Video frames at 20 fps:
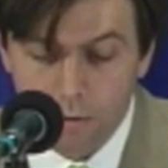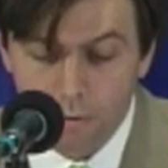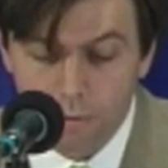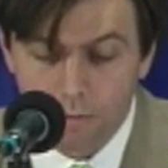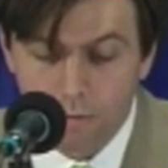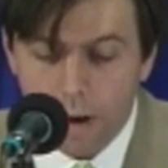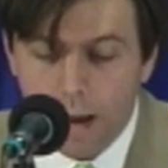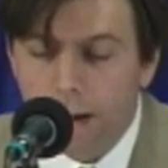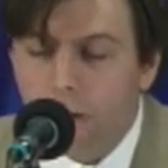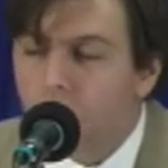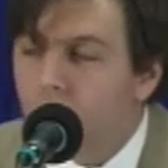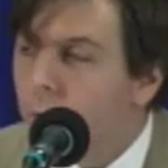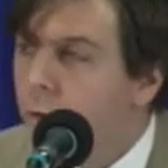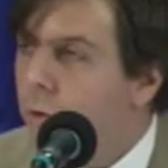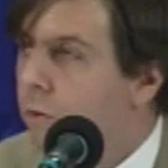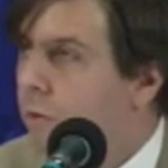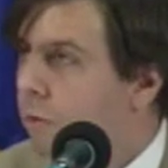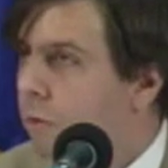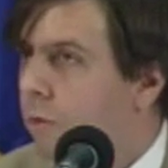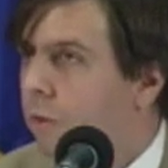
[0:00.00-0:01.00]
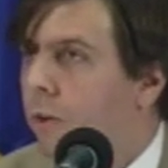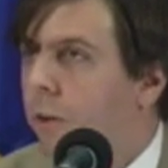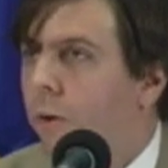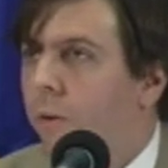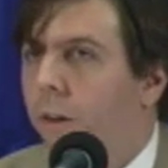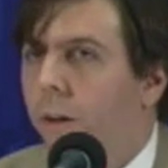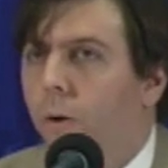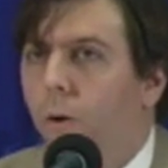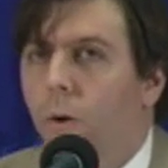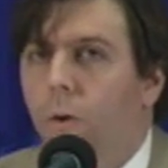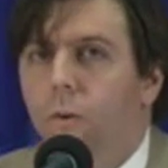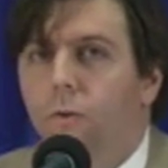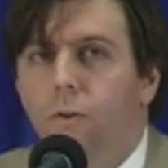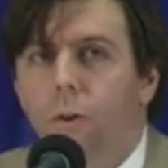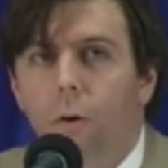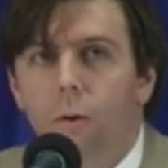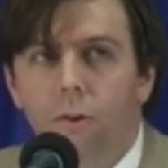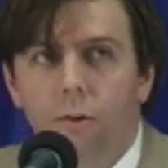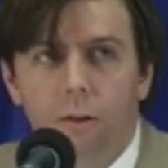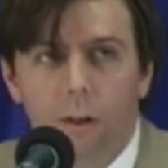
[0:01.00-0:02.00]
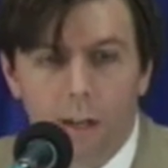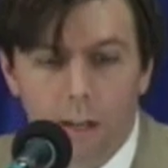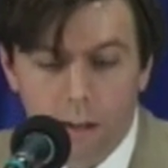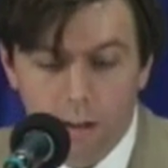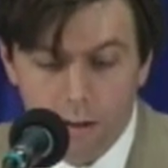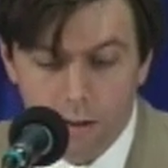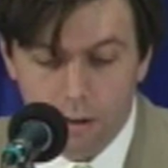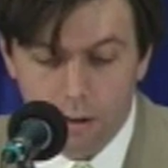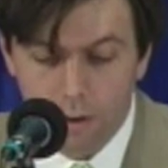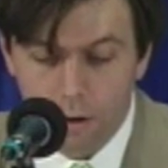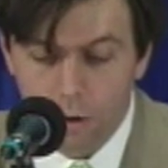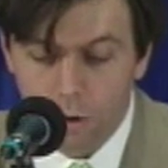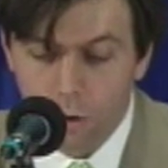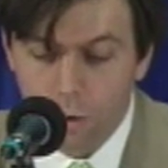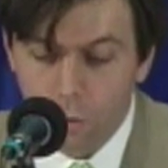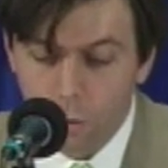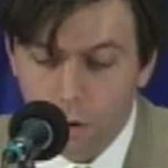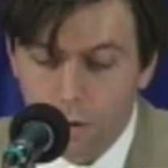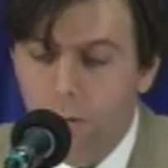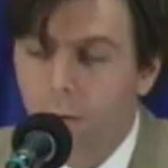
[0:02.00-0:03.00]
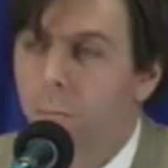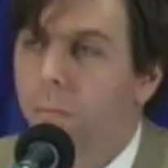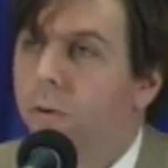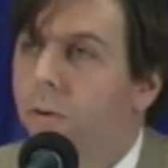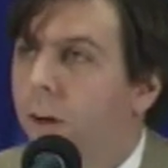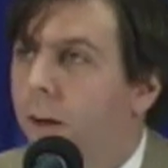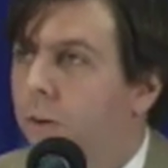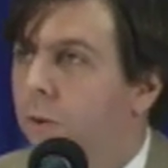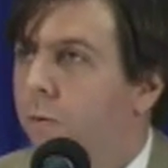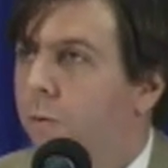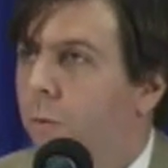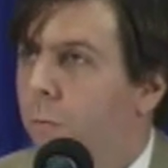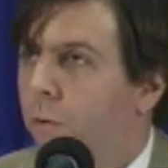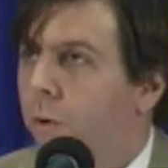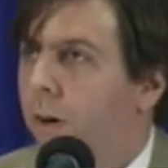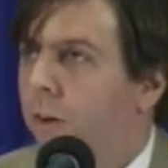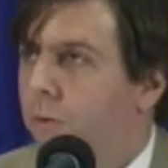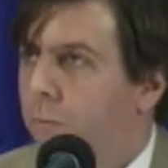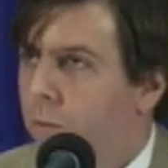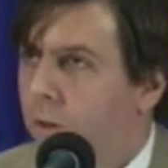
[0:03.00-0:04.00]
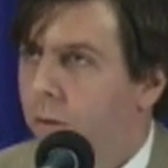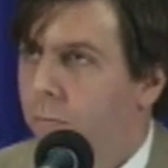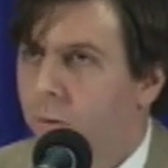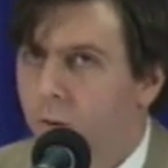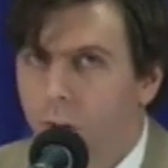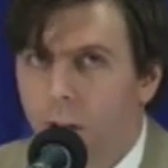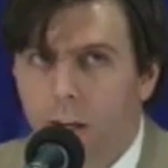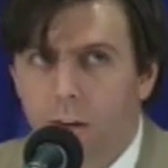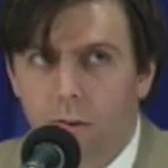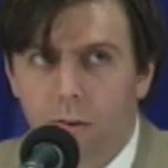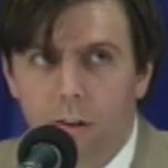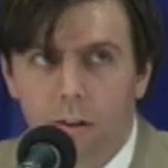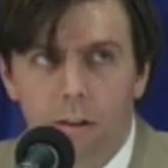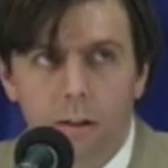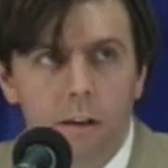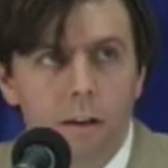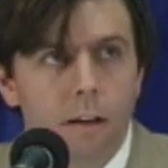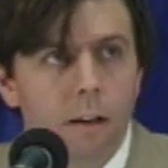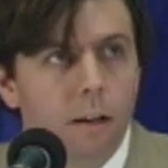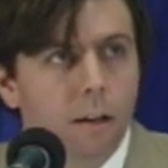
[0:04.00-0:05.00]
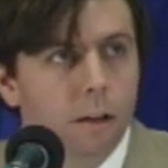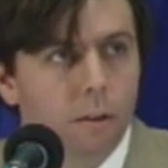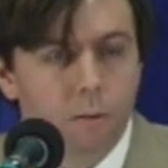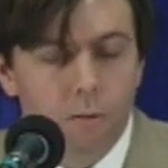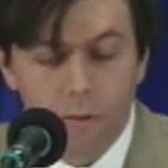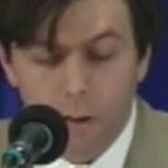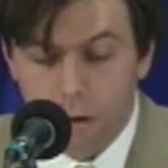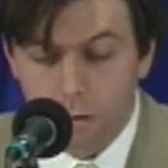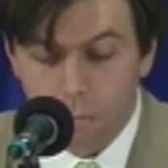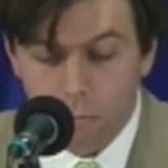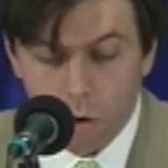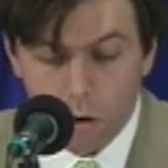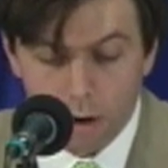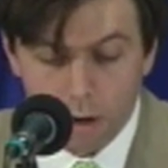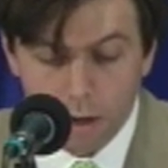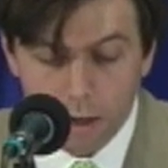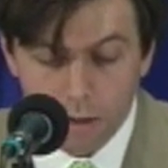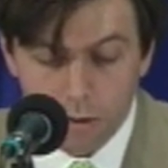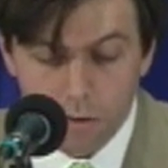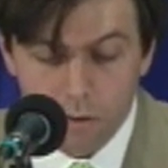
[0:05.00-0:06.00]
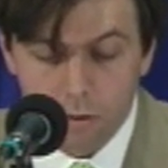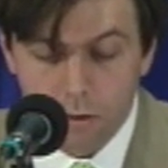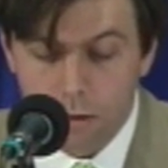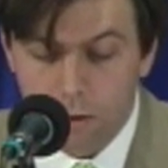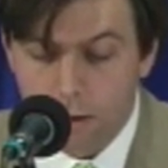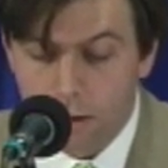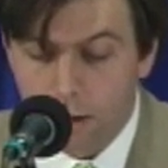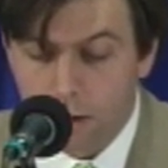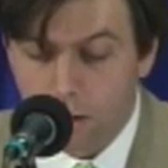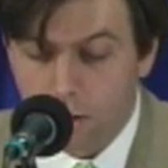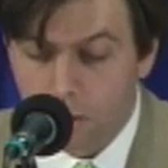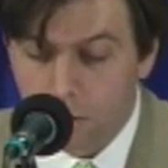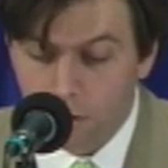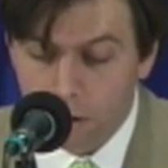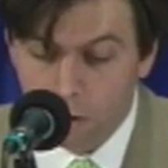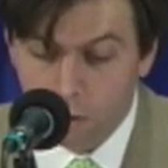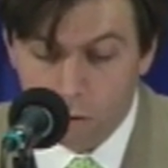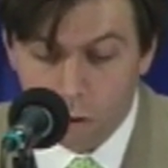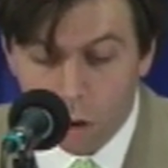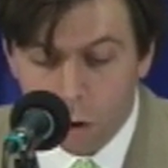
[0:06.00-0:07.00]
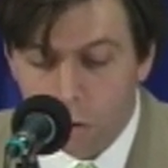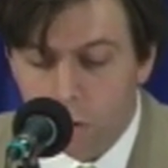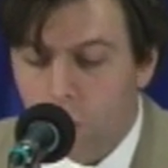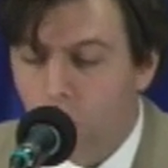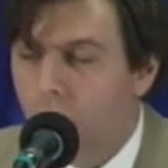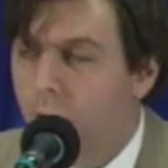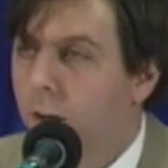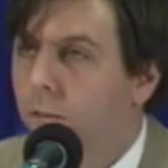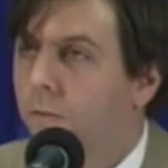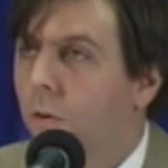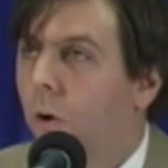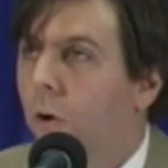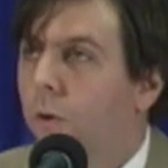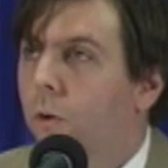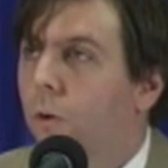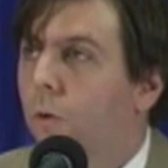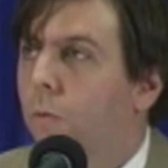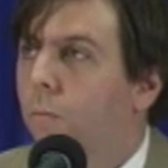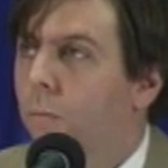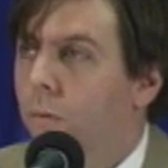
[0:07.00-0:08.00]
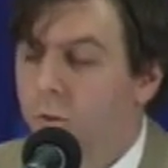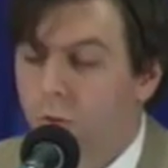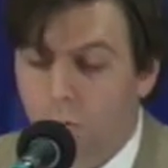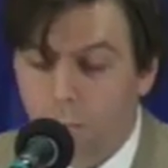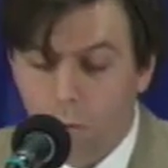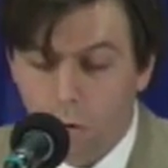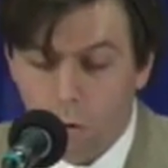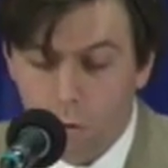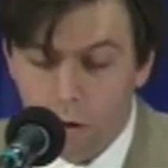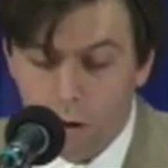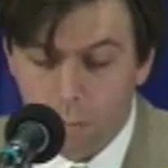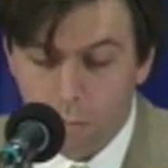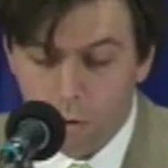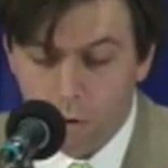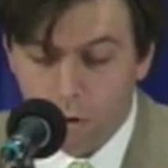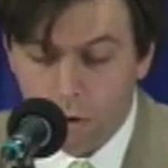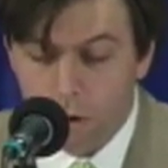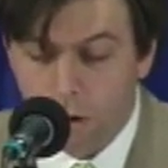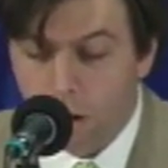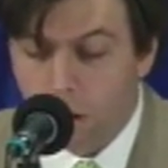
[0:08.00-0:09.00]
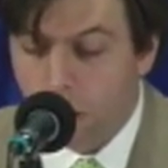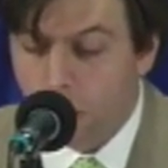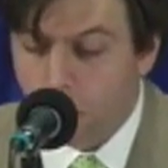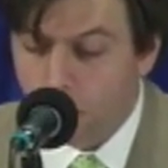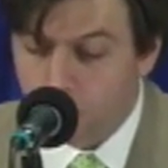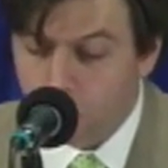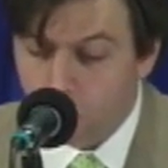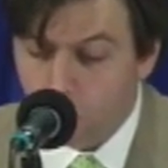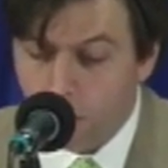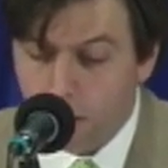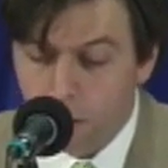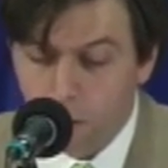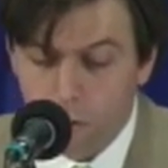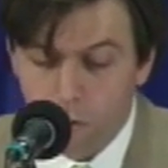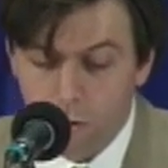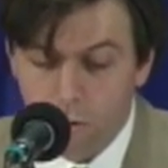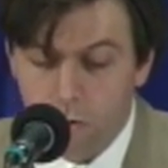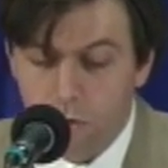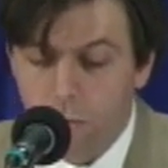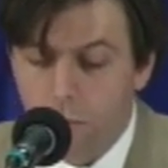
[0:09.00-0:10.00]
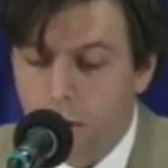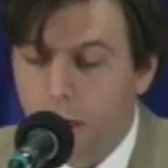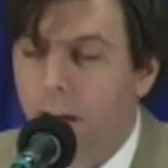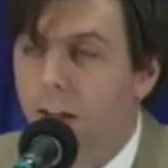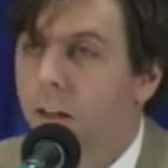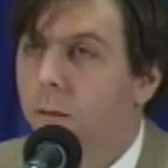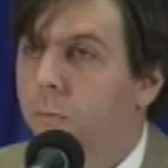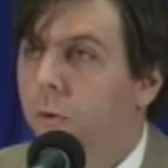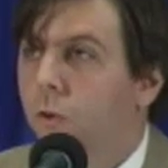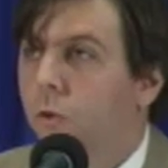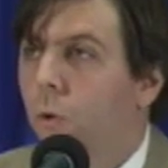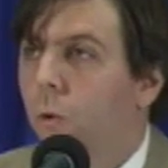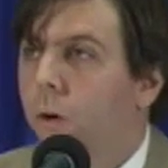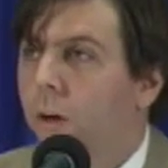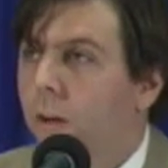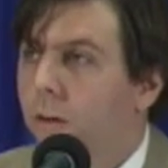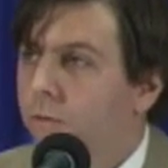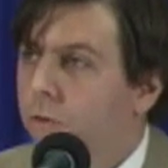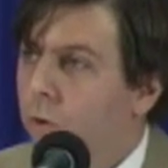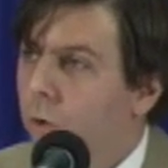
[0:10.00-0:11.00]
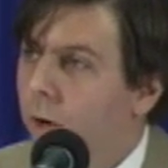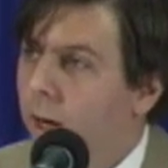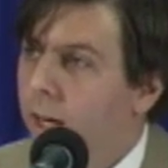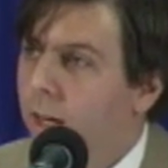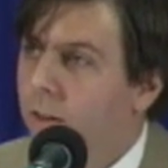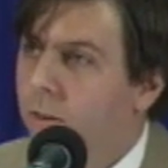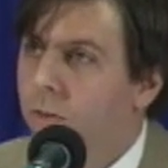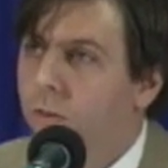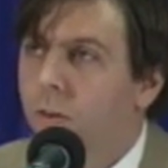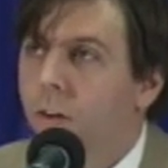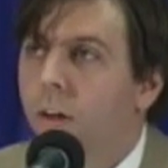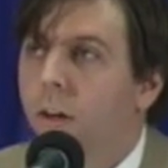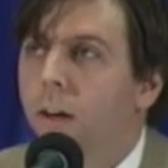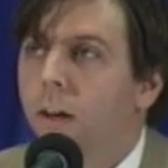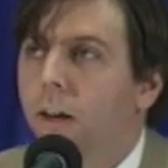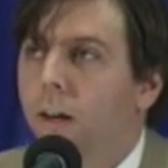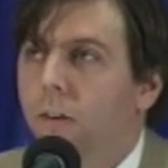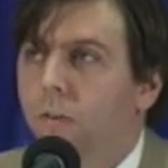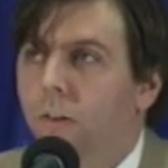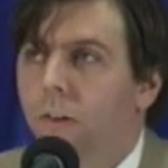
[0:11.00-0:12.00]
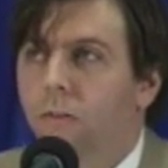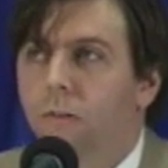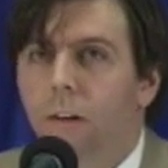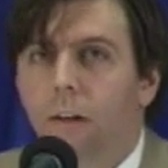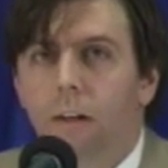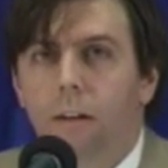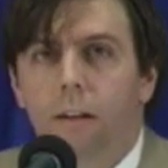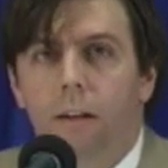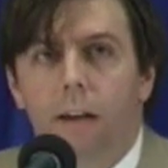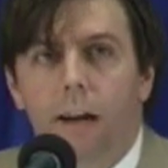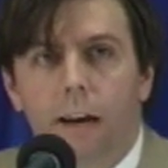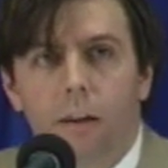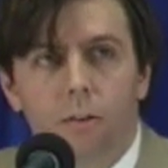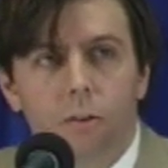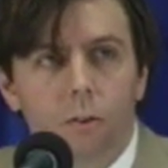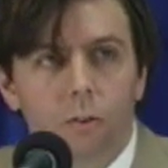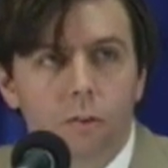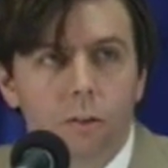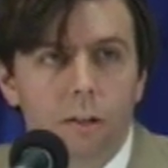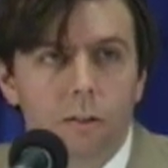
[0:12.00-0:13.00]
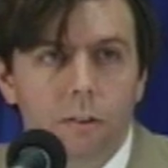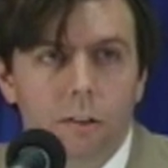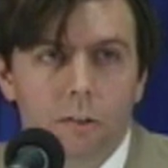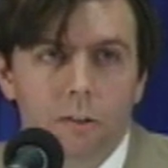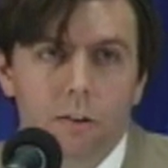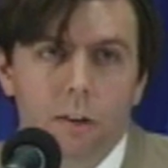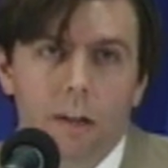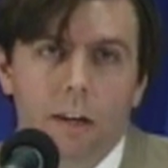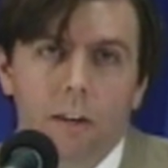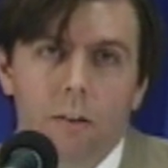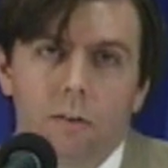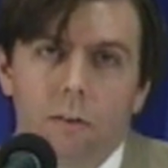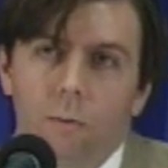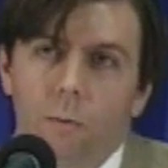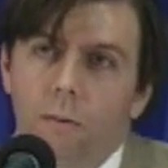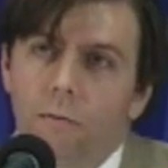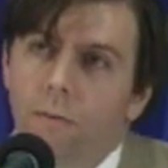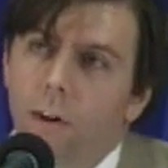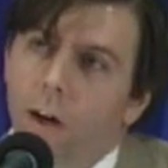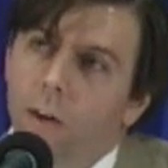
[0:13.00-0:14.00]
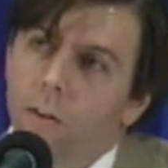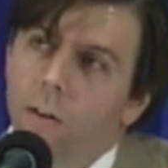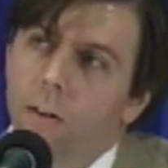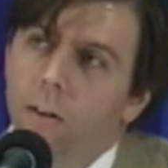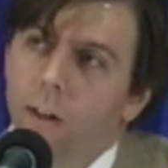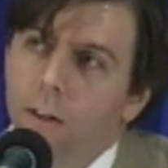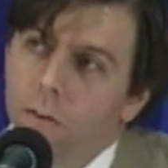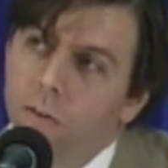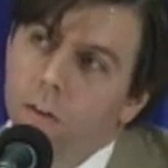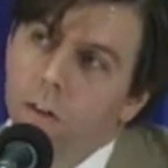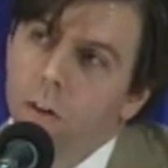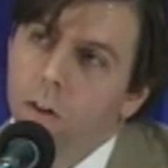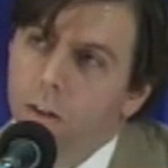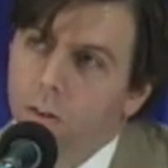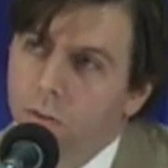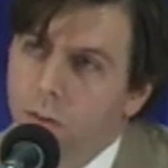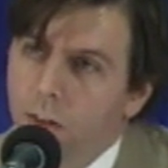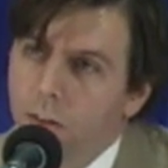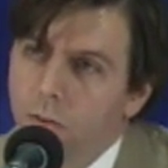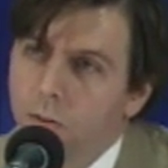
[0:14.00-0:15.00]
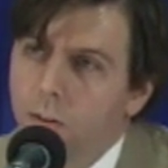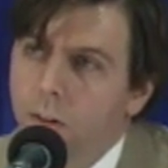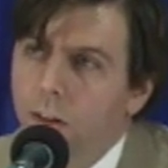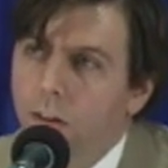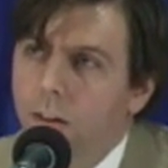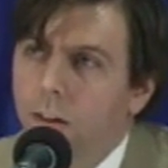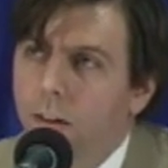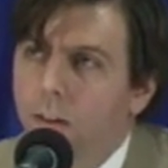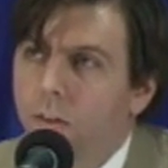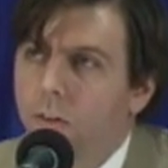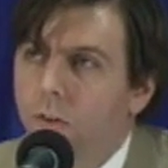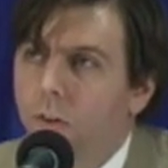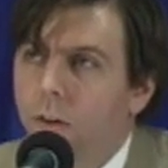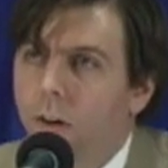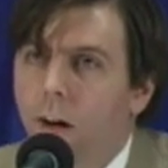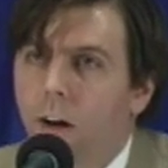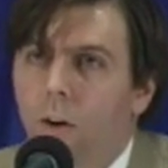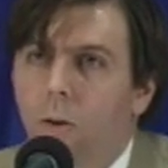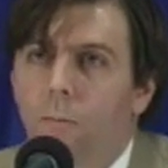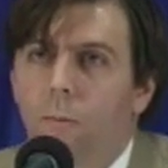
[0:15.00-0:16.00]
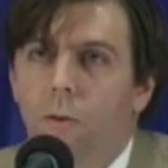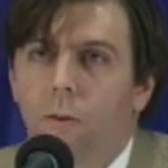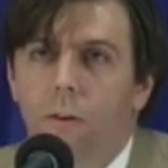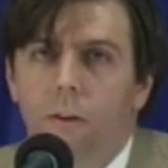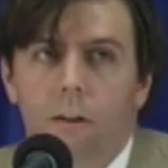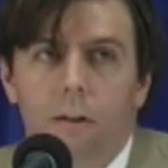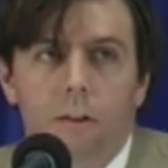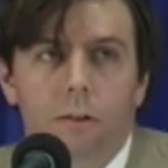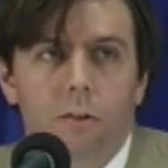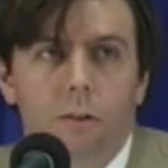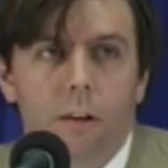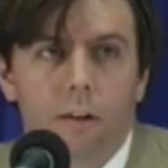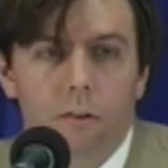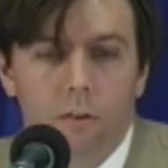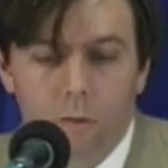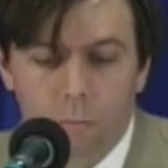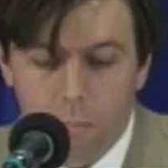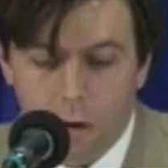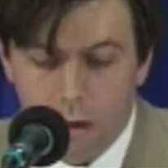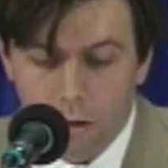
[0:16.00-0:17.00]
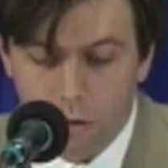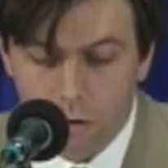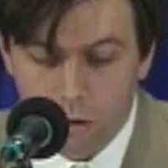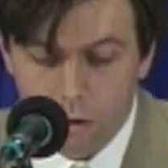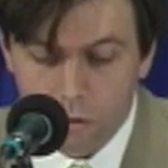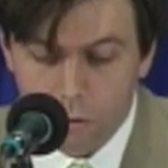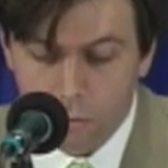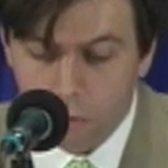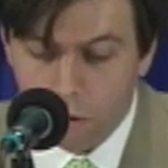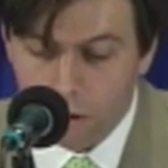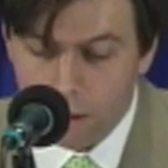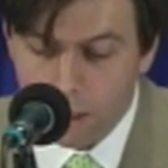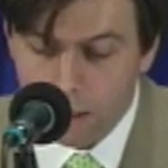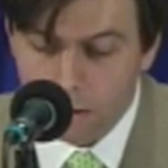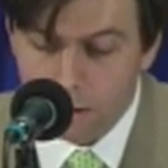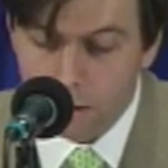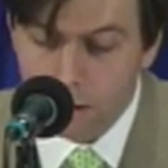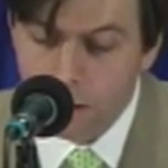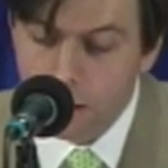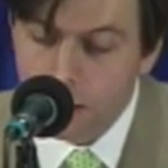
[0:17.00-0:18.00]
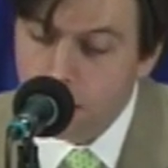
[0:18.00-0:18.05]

Factors, you know, that are associated with the potential for price manipulation, a thin market, you know, low trading volume, a small number of traders making the majority of trades, existed at the National Cheese Exchange, and we found that they still exist at the Chicago Mercantile Exchange spot cheese market.